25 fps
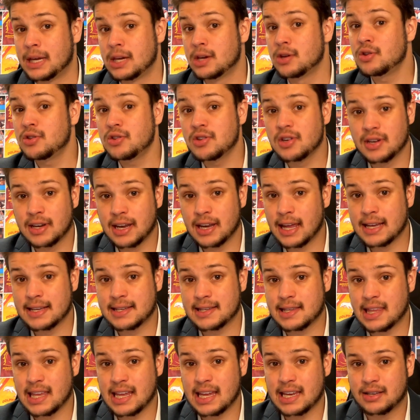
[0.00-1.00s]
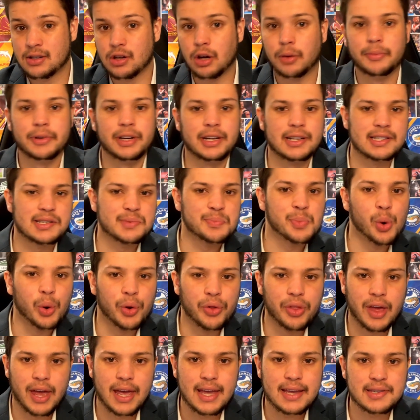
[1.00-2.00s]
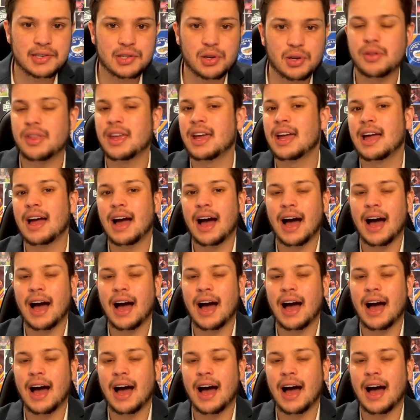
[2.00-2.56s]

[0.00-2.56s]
union is the dominant sport there, so there